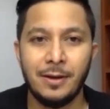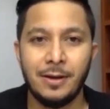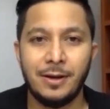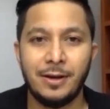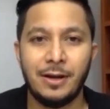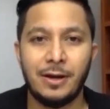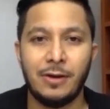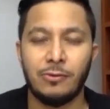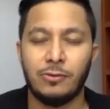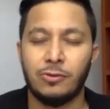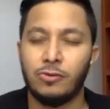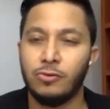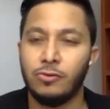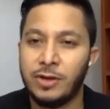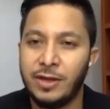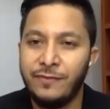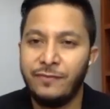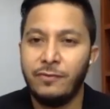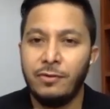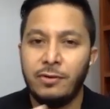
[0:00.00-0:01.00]
now, to
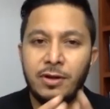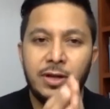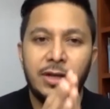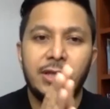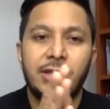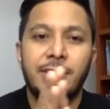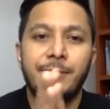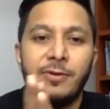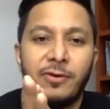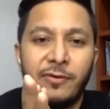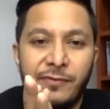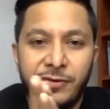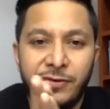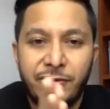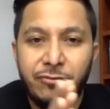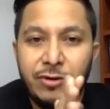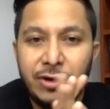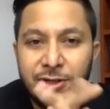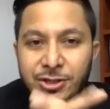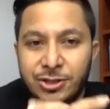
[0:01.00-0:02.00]
give you a little bit of
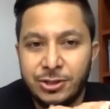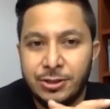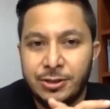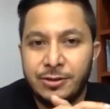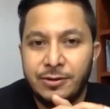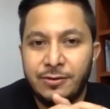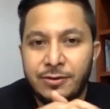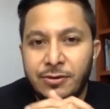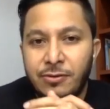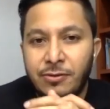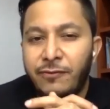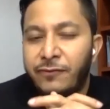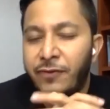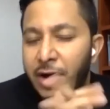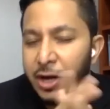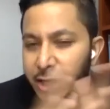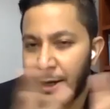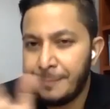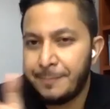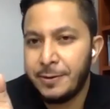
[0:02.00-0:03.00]
introduction, so
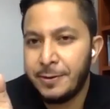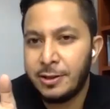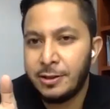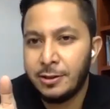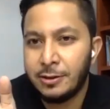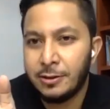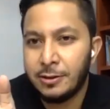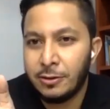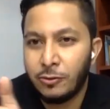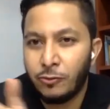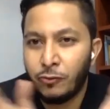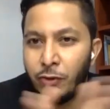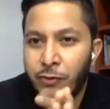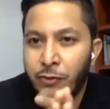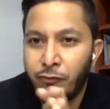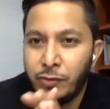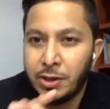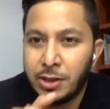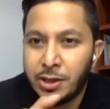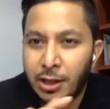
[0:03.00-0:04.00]
Far Capital, when
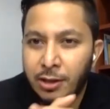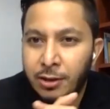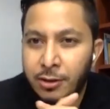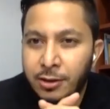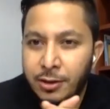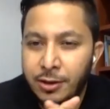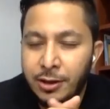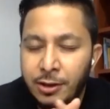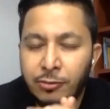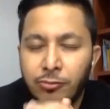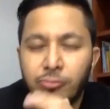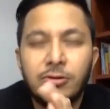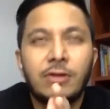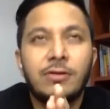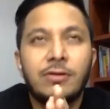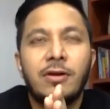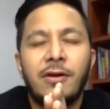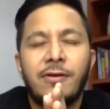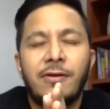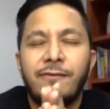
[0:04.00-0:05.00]
we started in
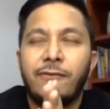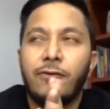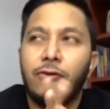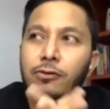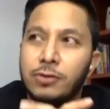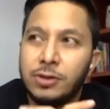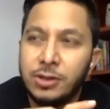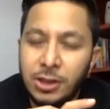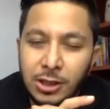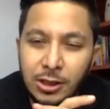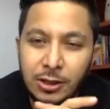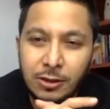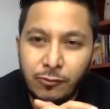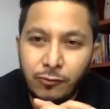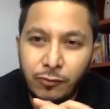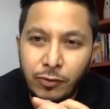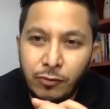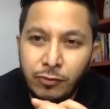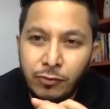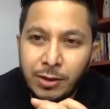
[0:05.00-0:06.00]
2014,
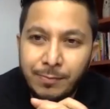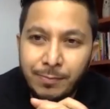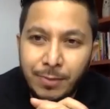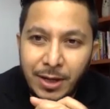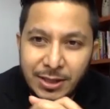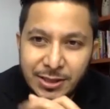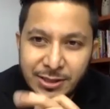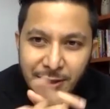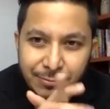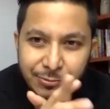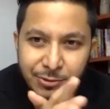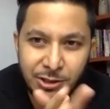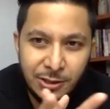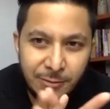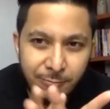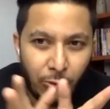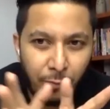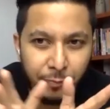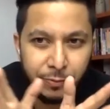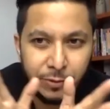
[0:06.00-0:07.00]
we only buy subsale
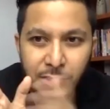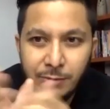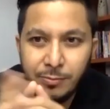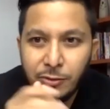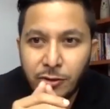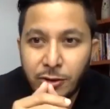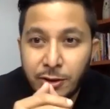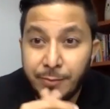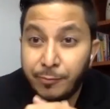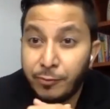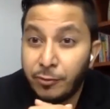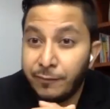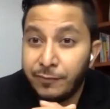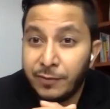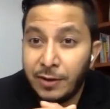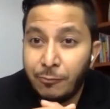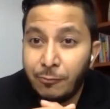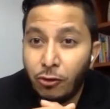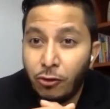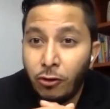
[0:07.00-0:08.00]
property because at the point of
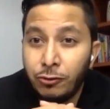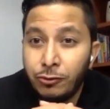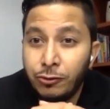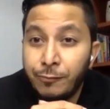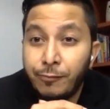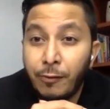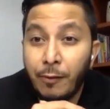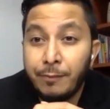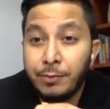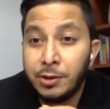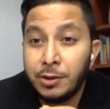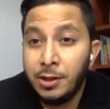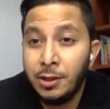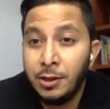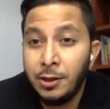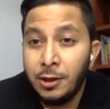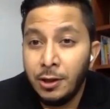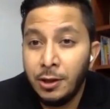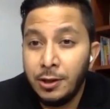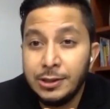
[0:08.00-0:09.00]
time, all new
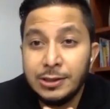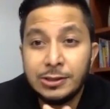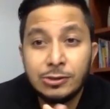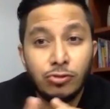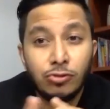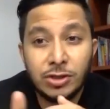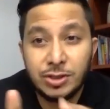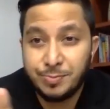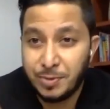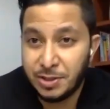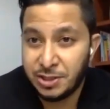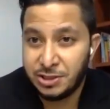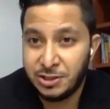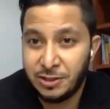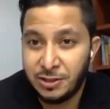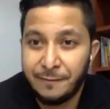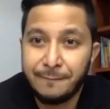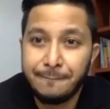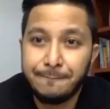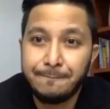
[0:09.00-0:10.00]
property is too
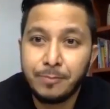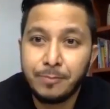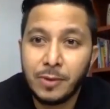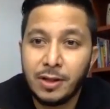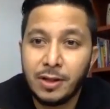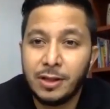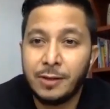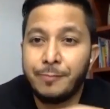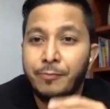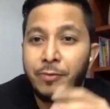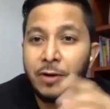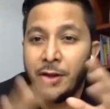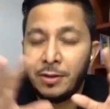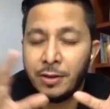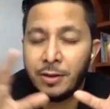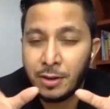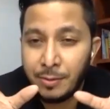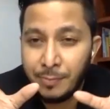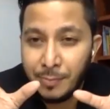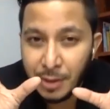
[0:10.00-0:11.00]
expensive. The price
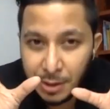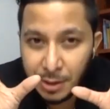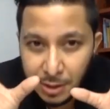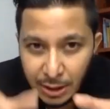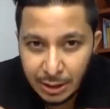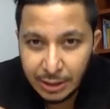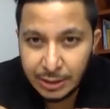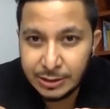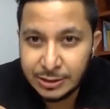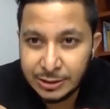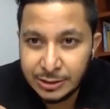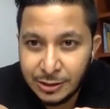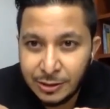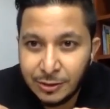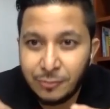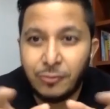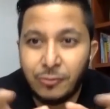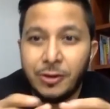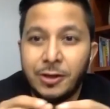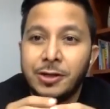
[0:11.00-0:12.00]
doesn't make sense,
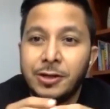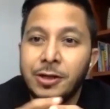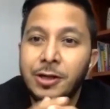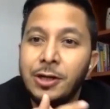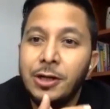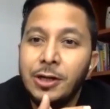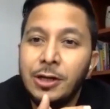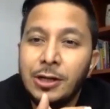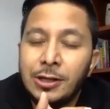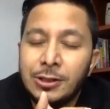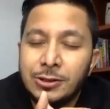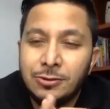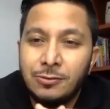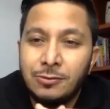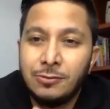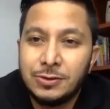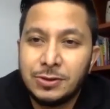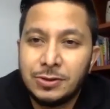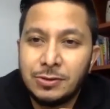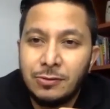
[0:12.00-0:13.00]
right?
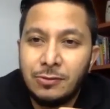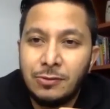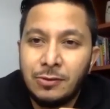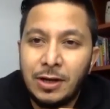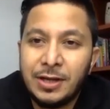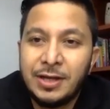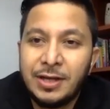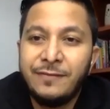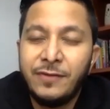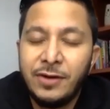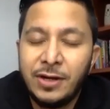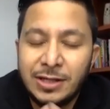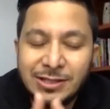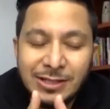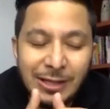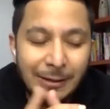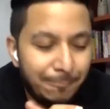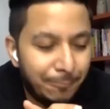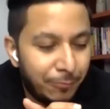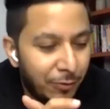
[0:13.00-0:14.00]
So I give you an
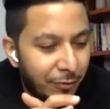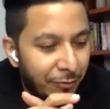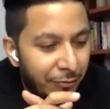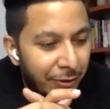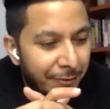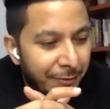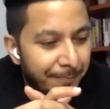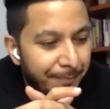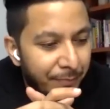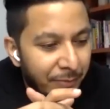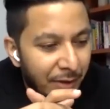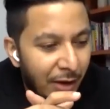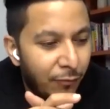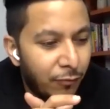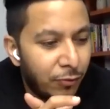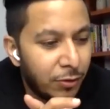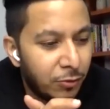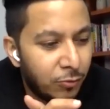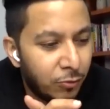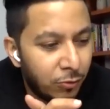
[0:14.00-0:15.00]
example, right? I
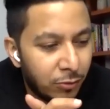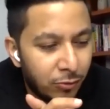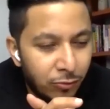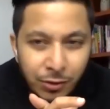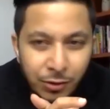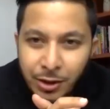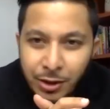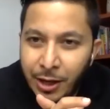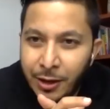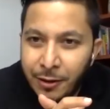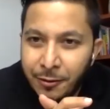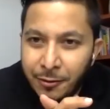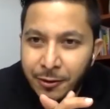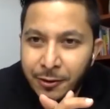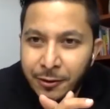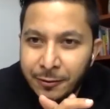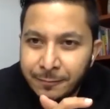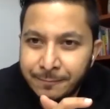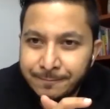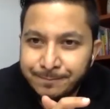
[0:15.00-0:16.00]
will go to an
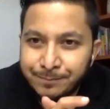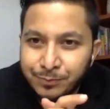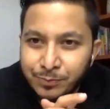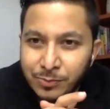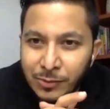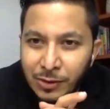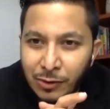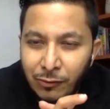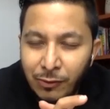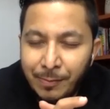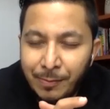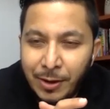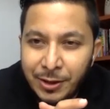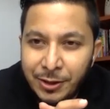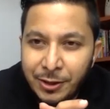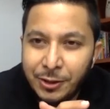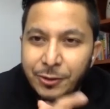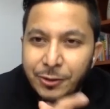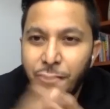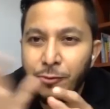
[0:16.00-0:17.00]
area whereby
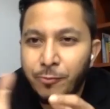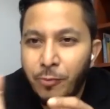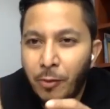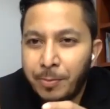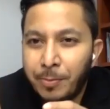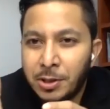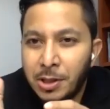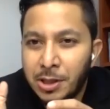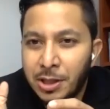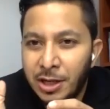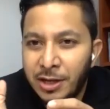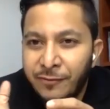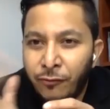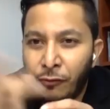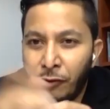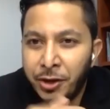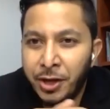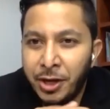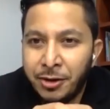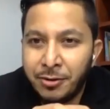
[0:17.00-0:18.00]
the new property is selling for
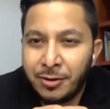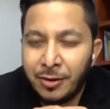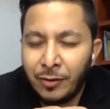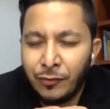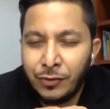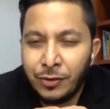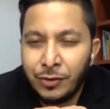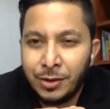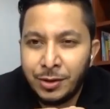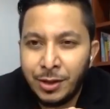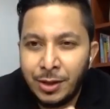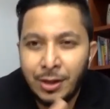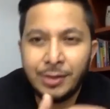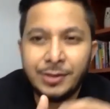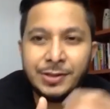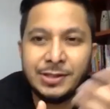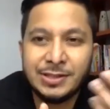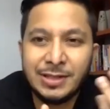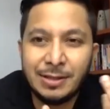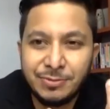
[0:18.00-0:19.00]
800,000, then I
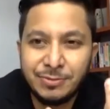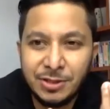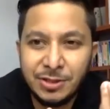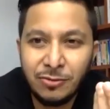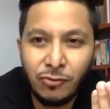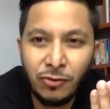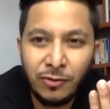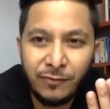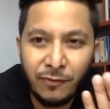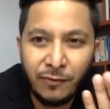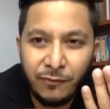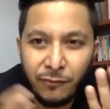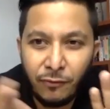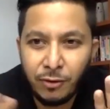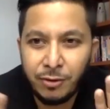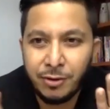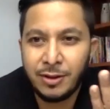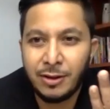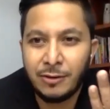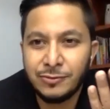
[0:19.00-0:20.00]
see subsale going for
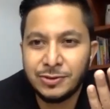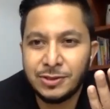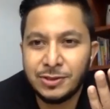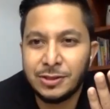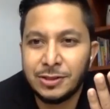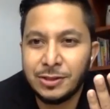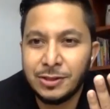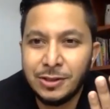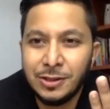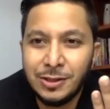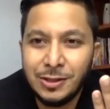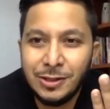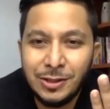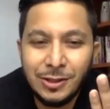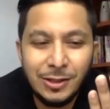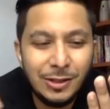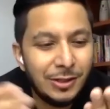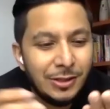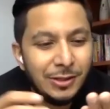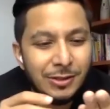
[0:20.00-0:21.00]
400,000.
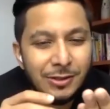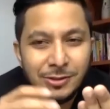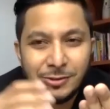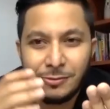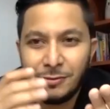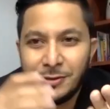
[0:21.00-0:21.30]
So